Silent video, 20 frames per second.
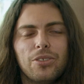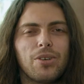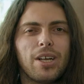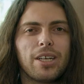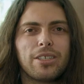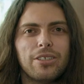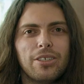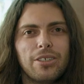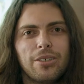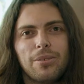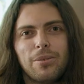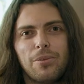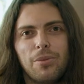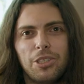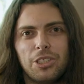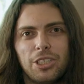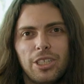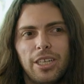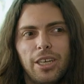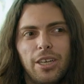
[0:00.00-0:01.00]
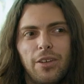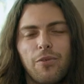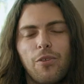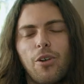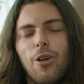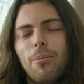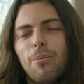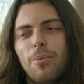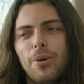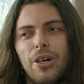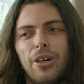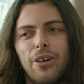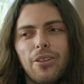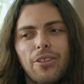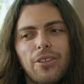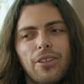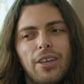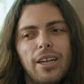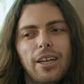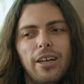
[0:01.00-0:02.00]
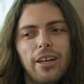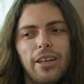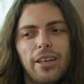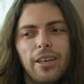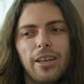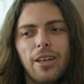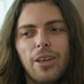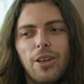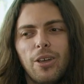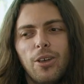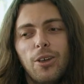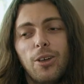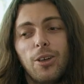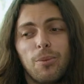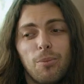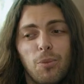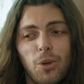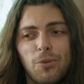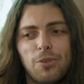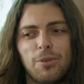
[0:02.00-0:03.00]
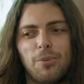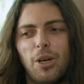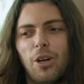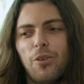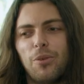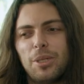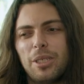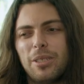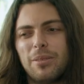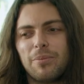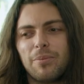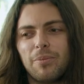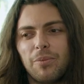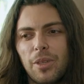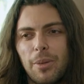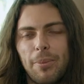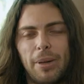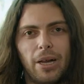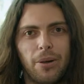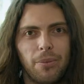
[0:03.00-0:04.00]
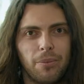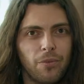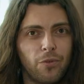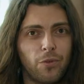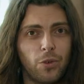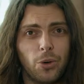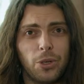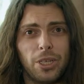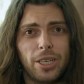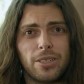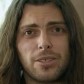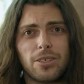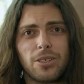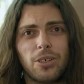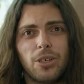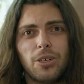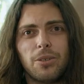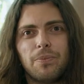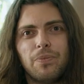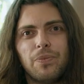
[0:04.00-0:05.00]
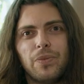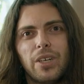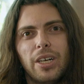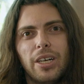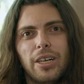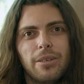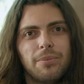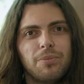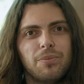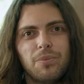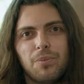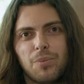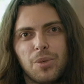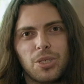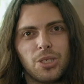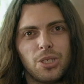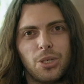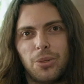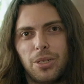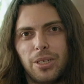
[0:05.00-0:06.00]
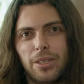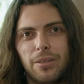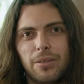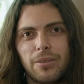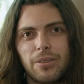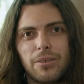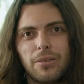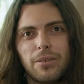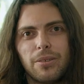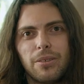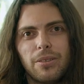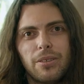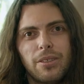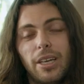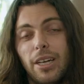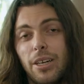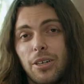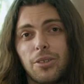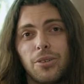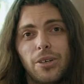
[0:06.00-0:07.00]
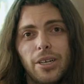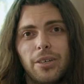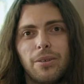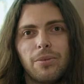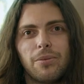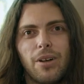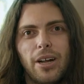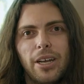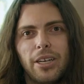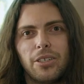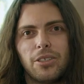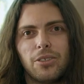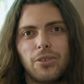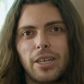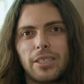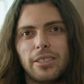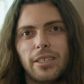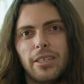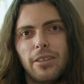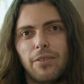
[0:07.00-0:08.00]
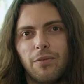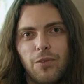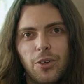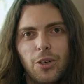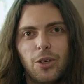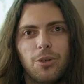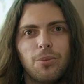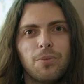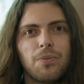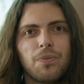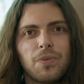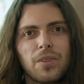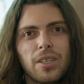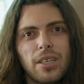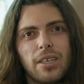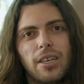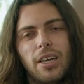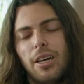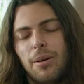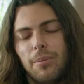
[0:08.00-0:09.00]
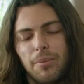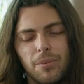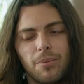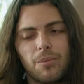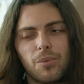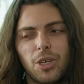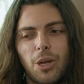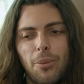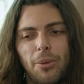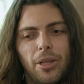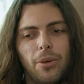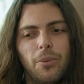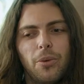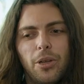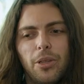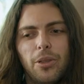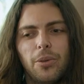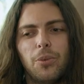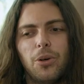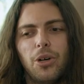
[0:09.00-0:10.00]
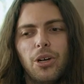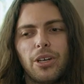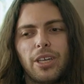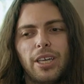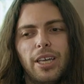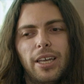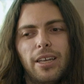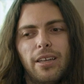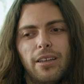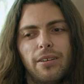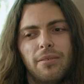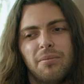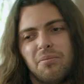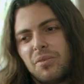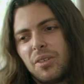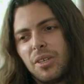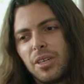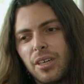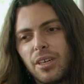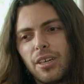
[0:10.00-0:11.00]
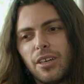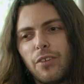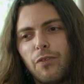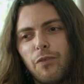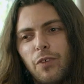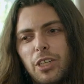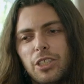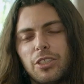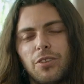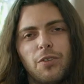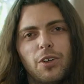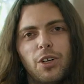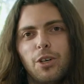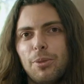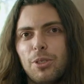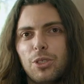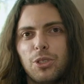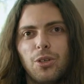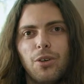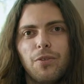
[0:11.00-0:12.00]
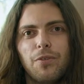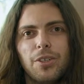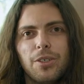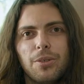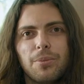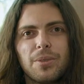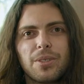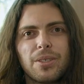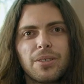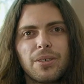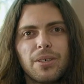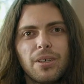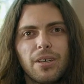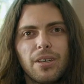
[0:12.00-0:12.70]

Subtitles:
director, originally from Perth, and I moved to Melbourne about 4 years ago, pursuing career in writing, directing, and film, predominantly wanting to work in feature film and short films.